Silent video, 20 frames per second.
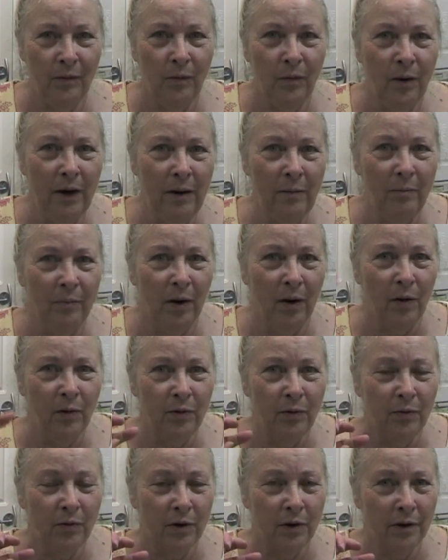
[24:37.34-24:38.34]
we
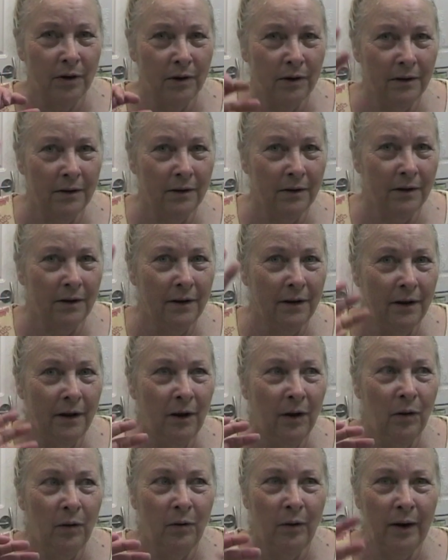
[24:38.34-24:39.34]
both were,
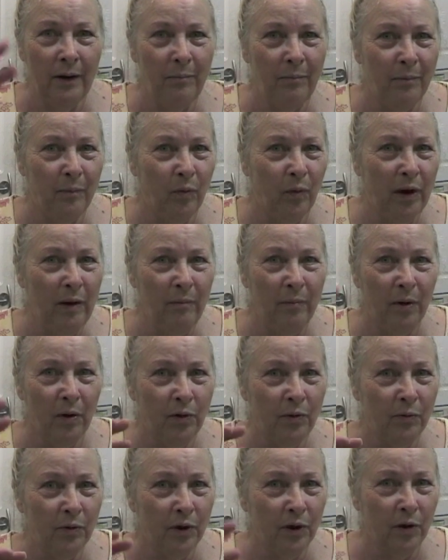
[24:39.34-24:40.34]
we, we
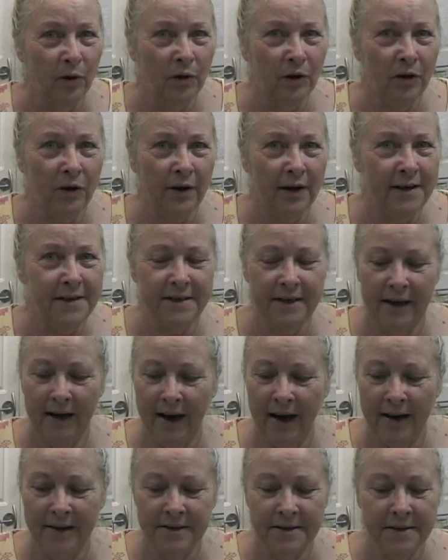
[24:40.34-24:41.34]
both were going crazy,
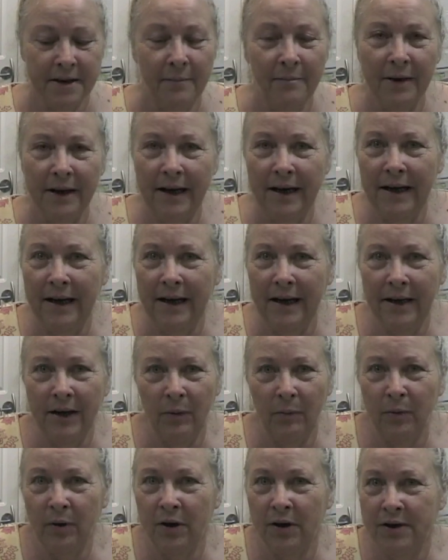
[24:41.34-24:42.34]
and somebody needed
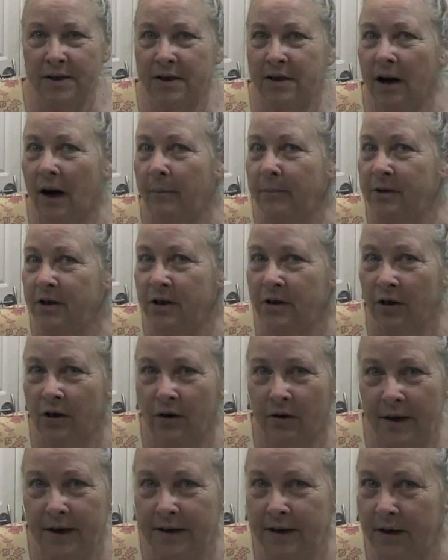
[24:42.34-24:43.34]
to put a stop to the
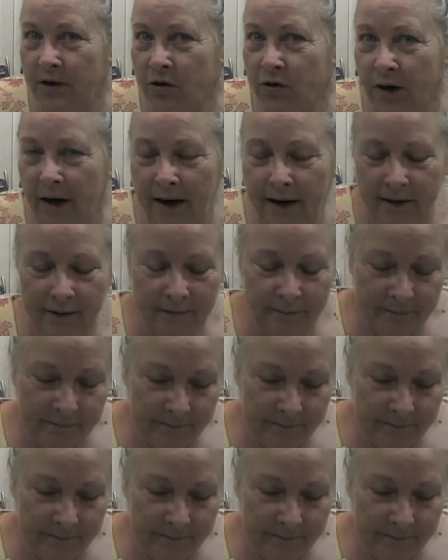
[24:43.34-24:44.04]
crazy train.